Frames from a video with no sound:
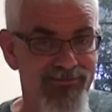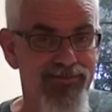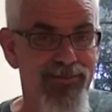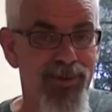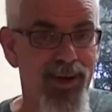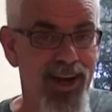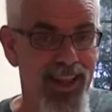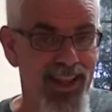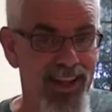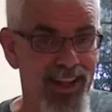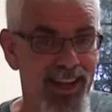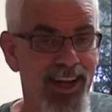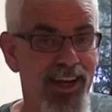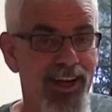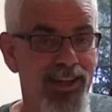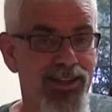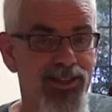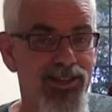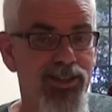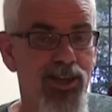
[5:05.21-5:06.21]
But it
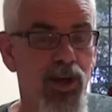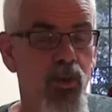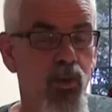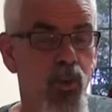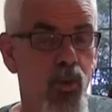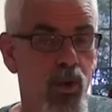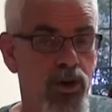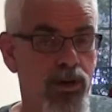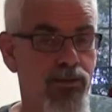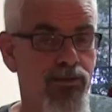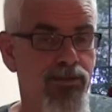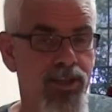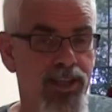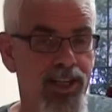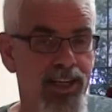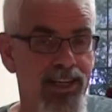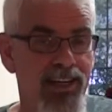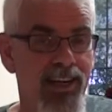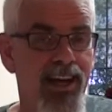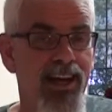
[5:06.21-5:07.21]
is a
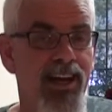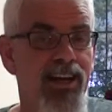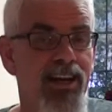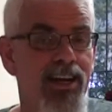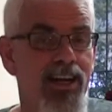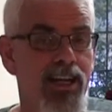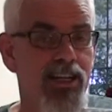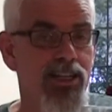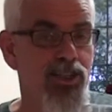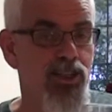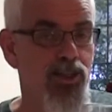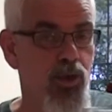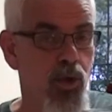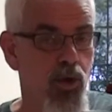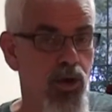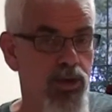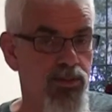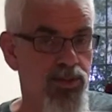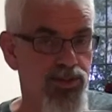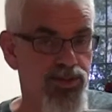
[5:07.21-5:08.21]
wonderfully
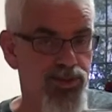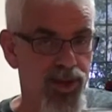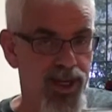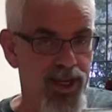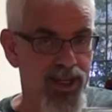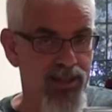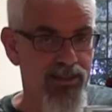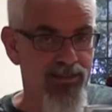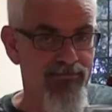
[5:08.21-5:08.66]
enjoyable drink.